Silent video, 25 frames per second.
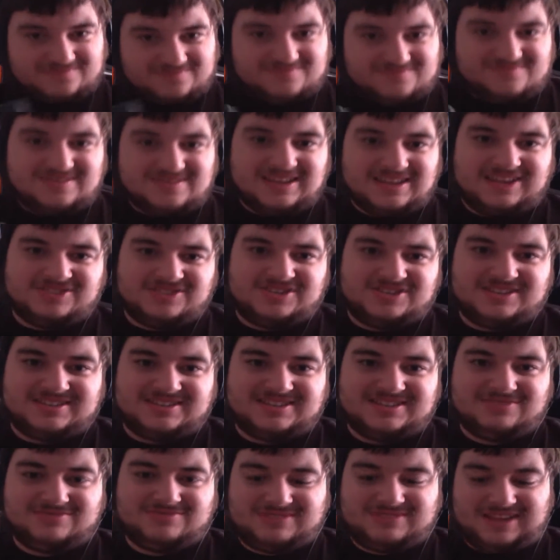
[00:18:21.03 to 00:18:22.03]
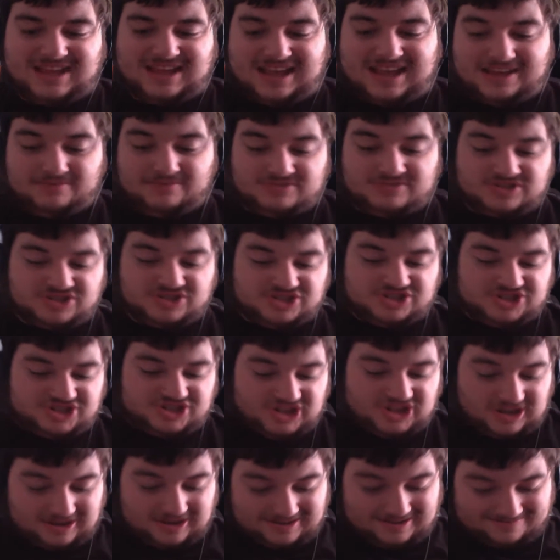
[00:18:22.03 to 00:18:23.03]
it's still taped
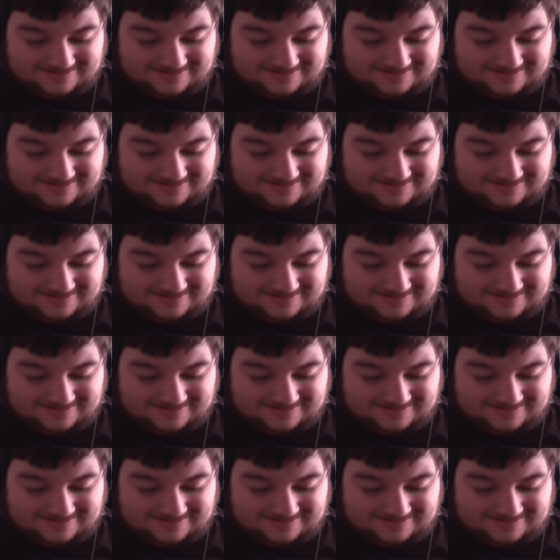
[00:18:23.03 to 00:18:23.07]
shut.